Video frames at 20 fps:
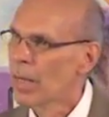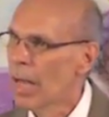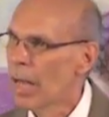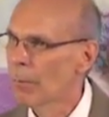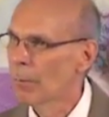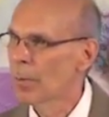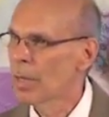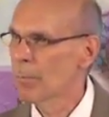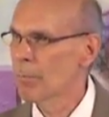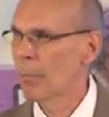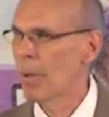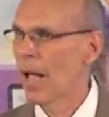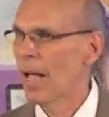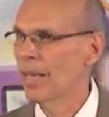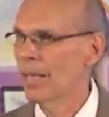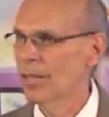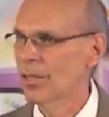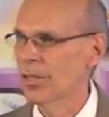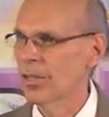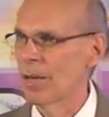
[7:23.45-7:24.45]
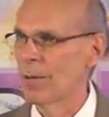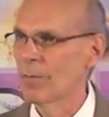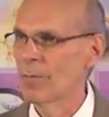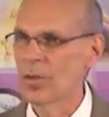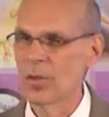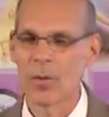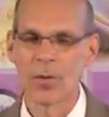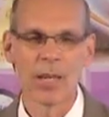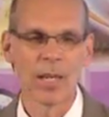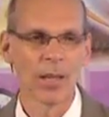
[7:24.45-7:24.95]
and repackage them
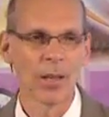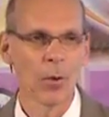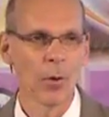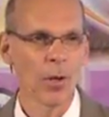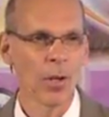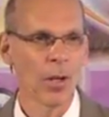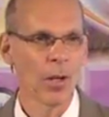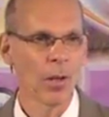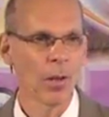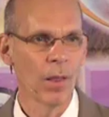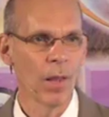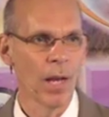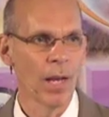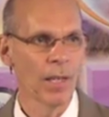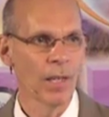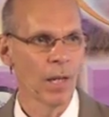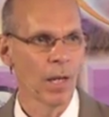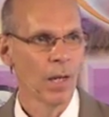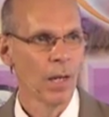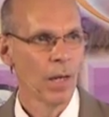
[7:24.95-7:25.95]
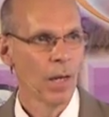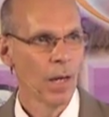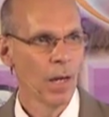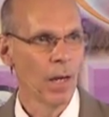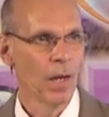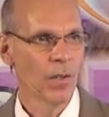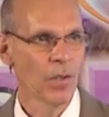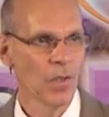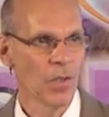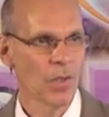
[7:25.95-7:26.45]
so they look like
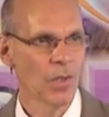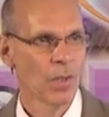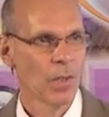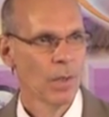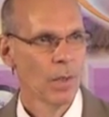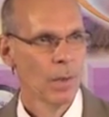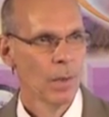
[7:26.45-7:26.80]
us.